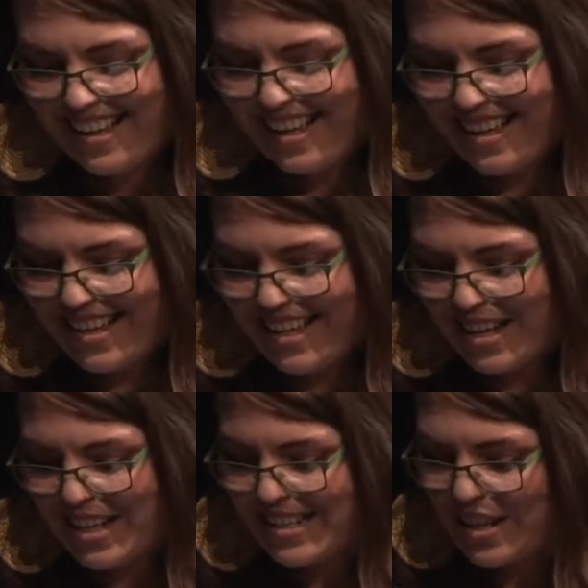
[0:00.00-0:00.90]

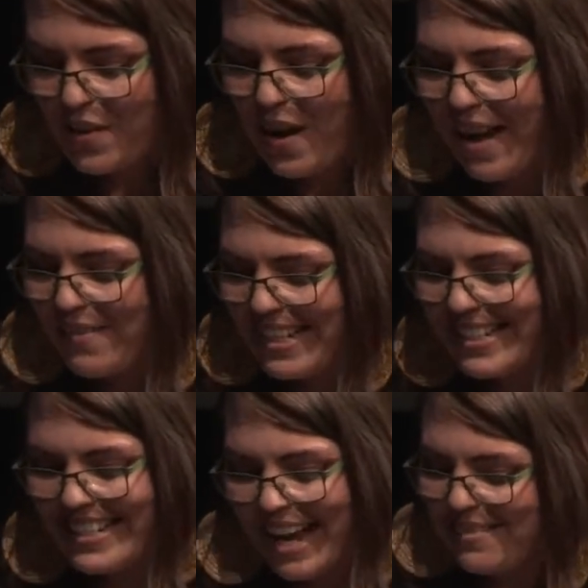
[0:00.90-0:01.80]
Ah, so having
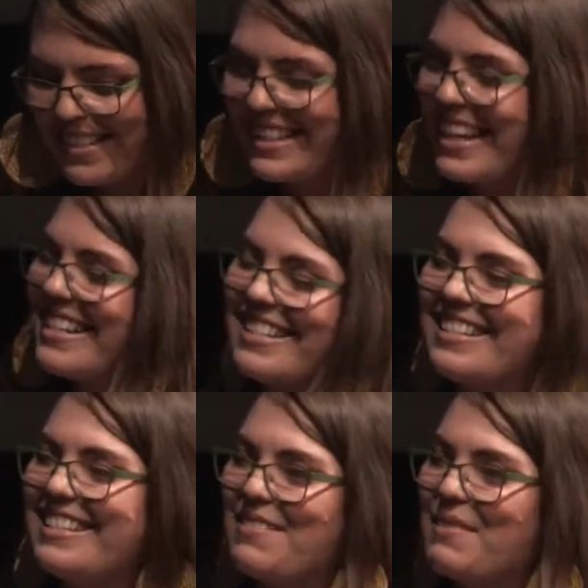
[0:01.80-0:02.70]
adapted
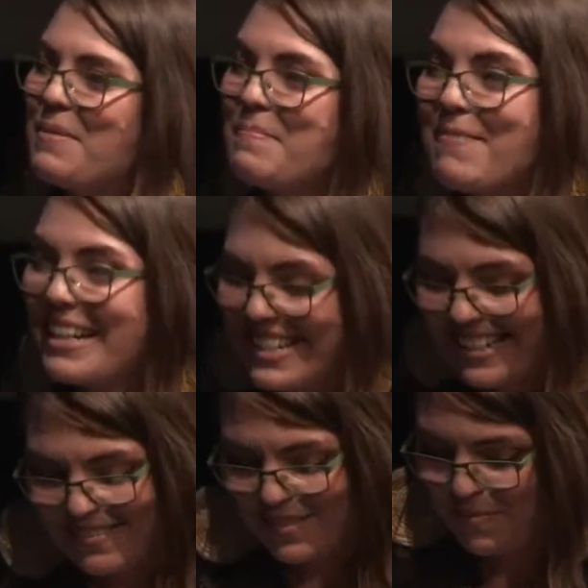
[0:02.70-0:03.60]
Cousins from a much
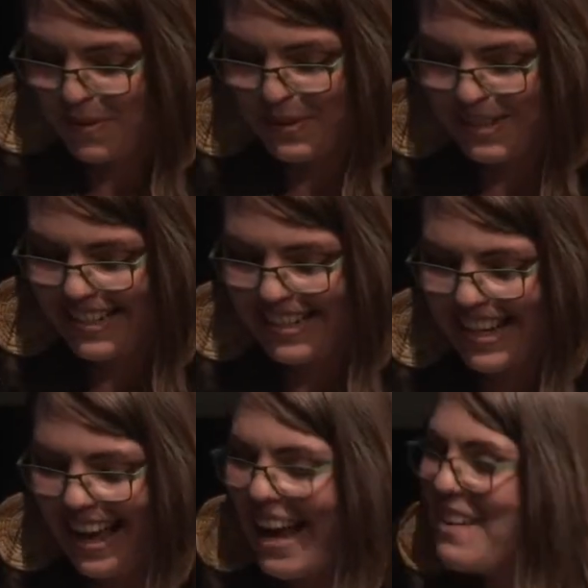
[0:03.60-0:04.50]
loved book,
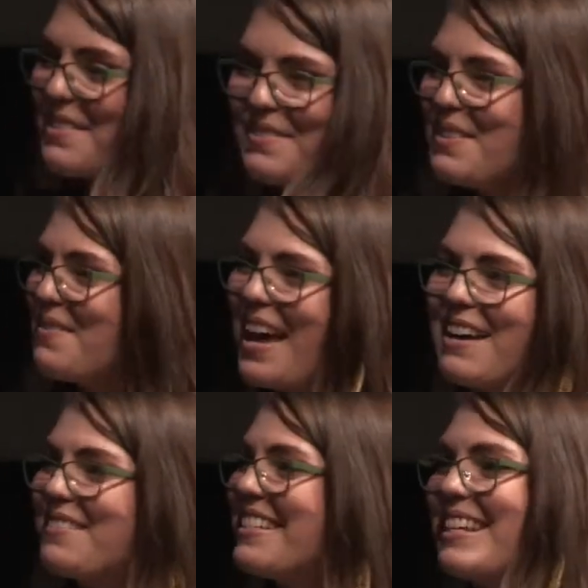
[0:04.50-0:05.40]
how have you
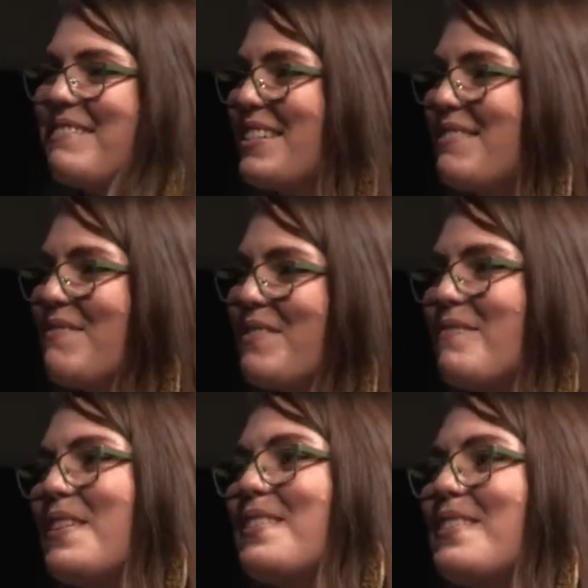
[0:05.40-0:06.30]
found reception
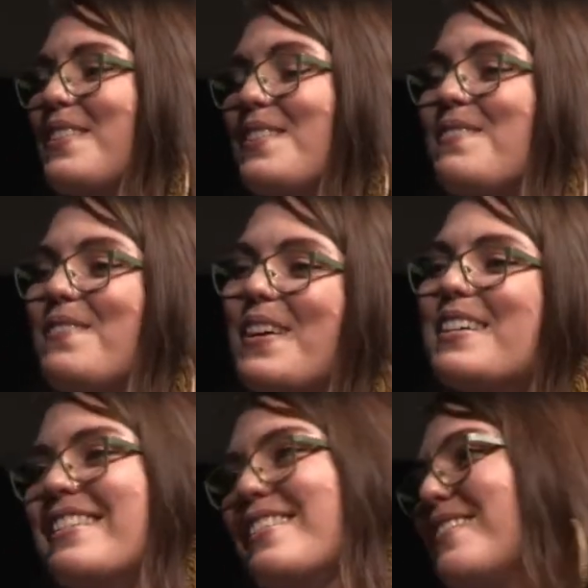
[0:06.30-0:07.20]
from those who
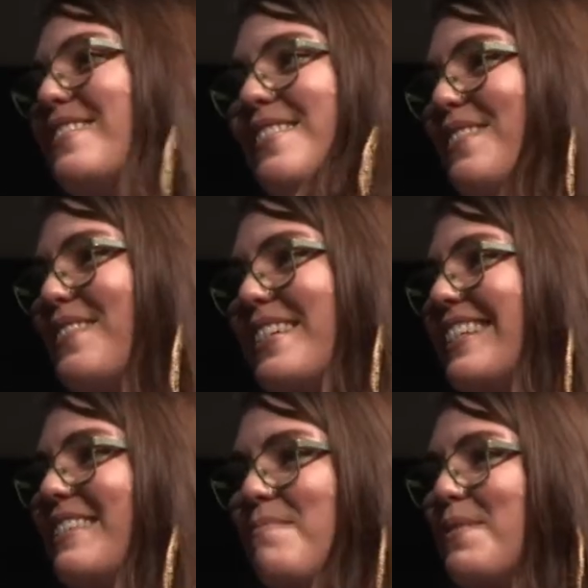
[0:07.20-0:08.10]
first knew the story
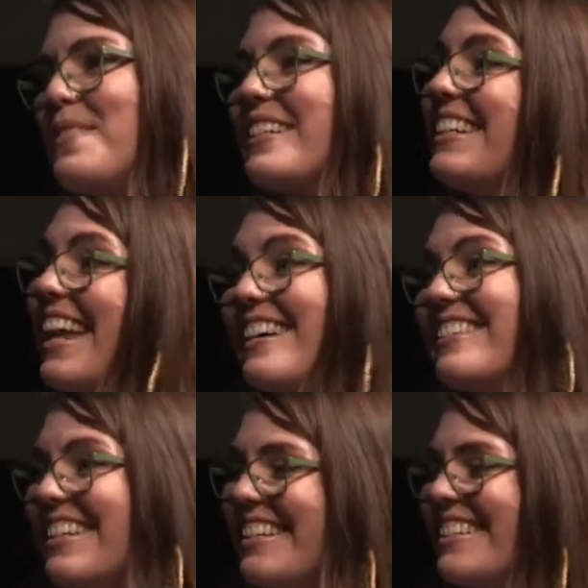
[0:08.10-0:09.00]
as a book, now
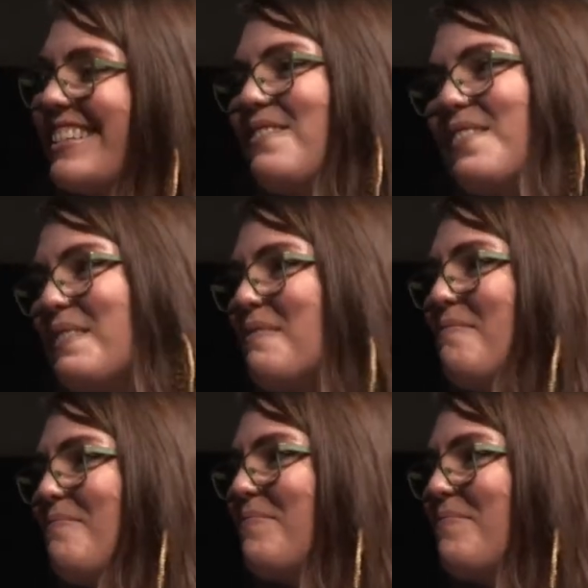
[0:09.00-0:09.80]
seeing it as a film?